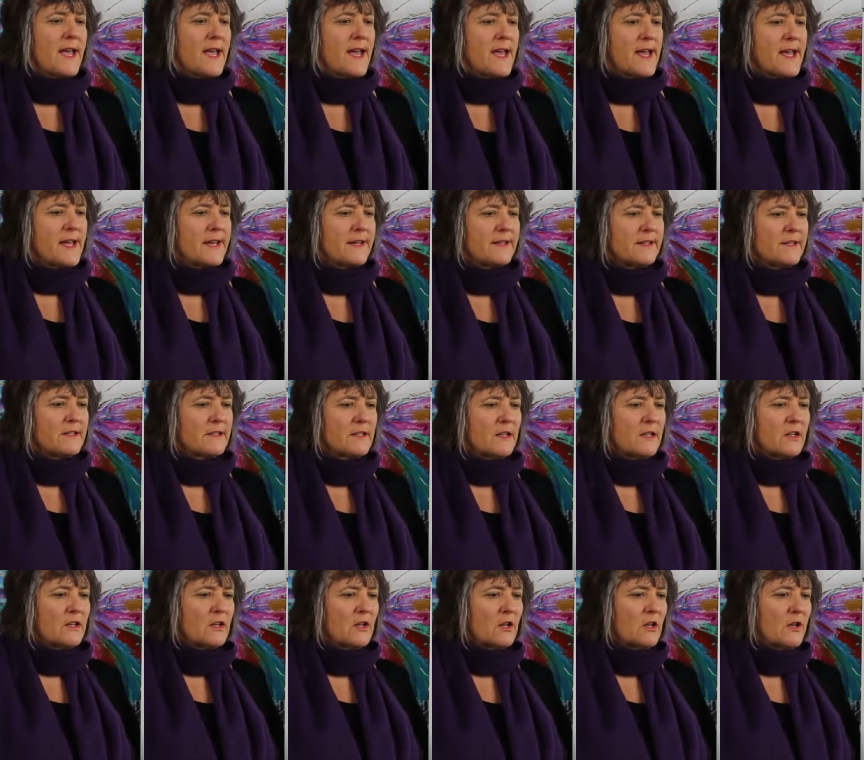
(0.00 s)
and
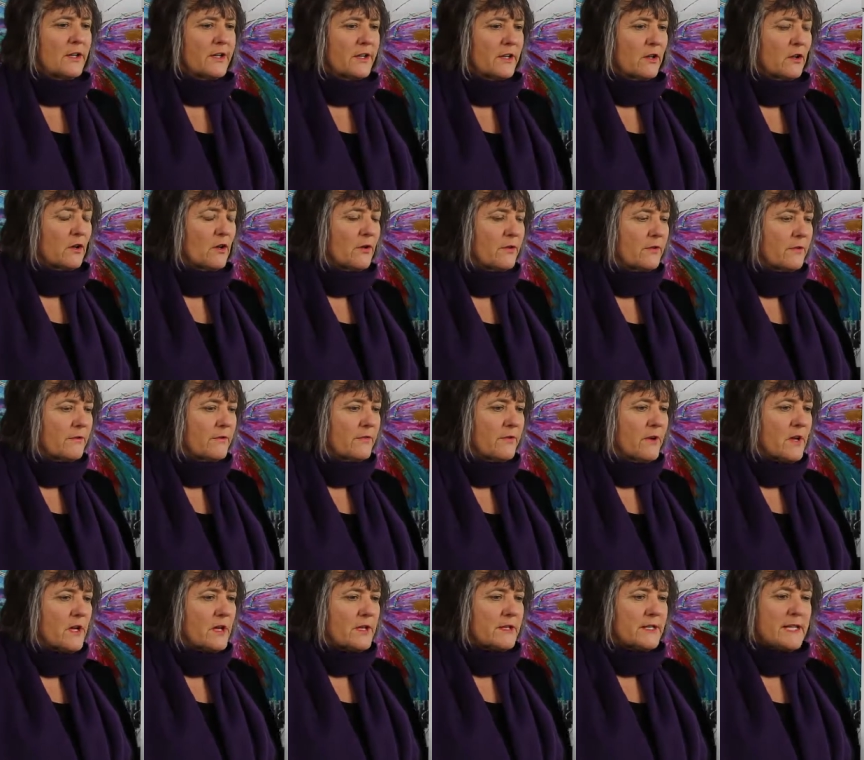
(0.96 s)
uh, learning a lot of
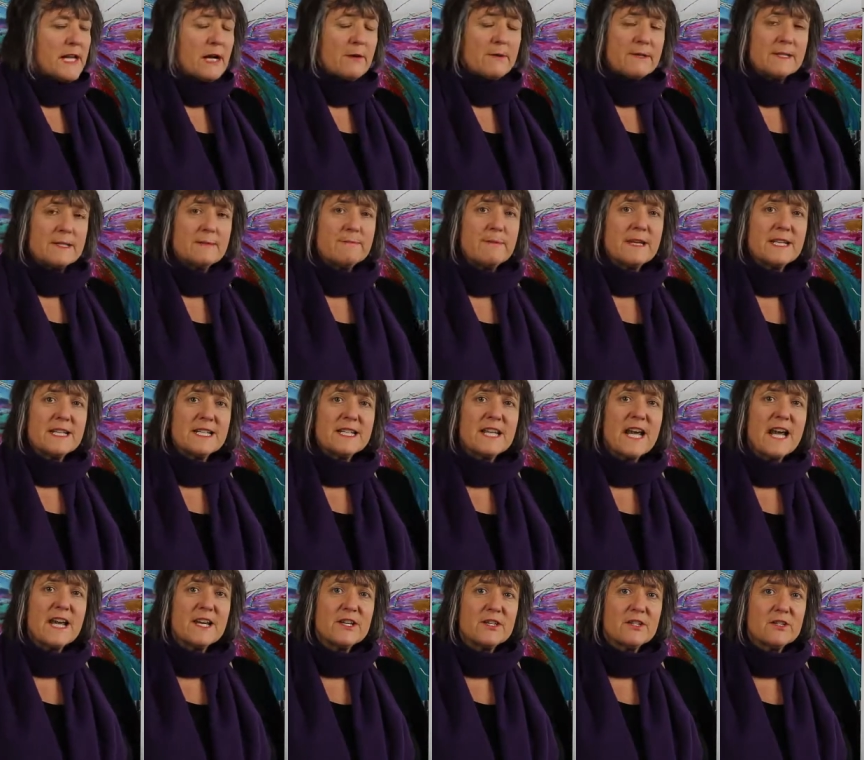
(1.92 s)
Taoist
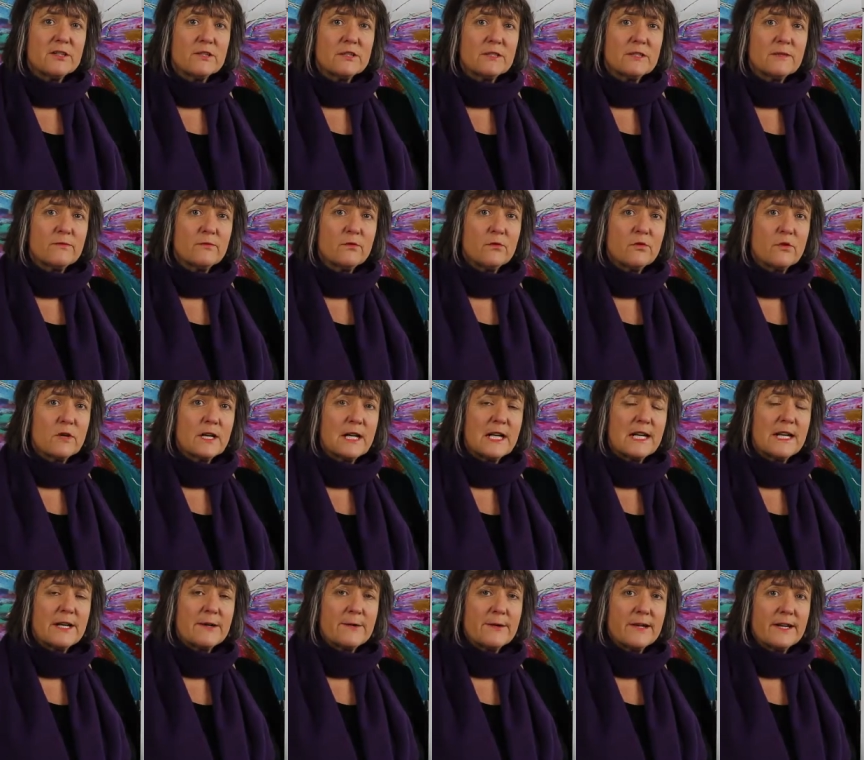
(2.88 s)
meditations for
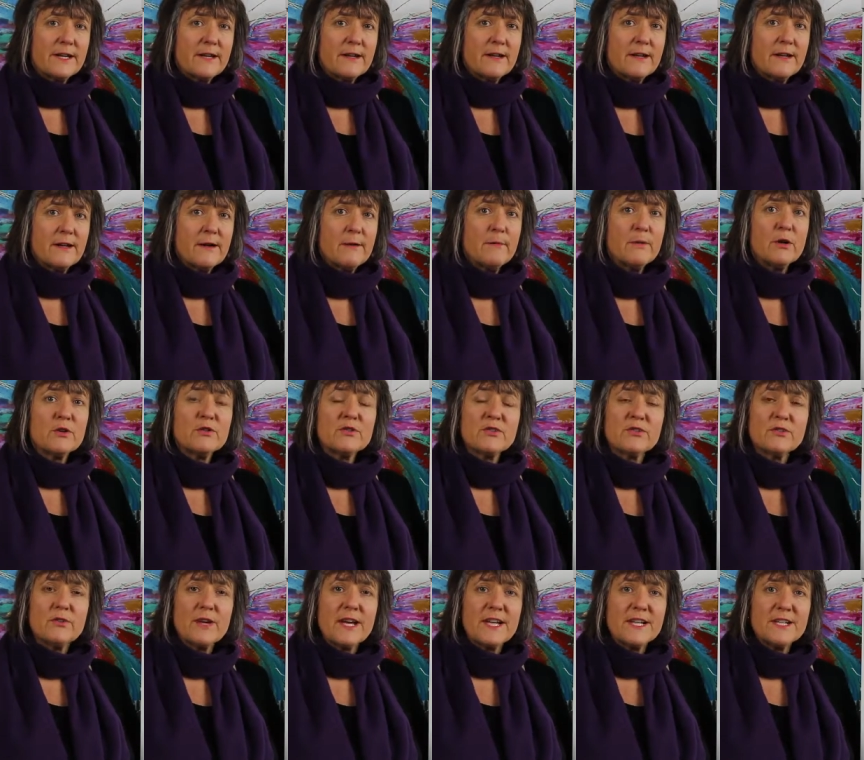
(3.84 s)
clearing
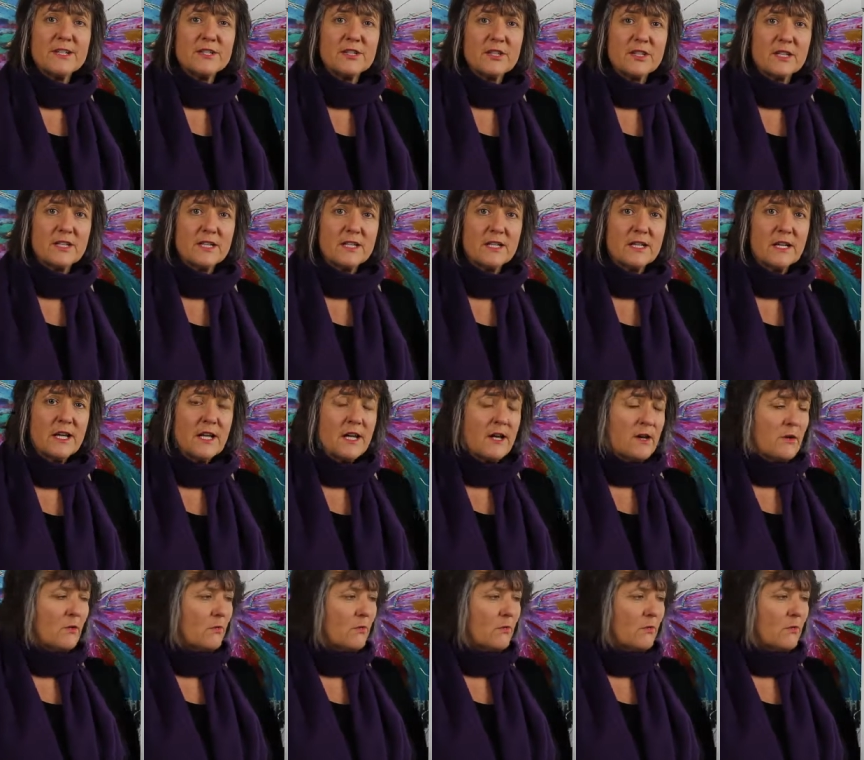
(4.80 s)
emotional energy,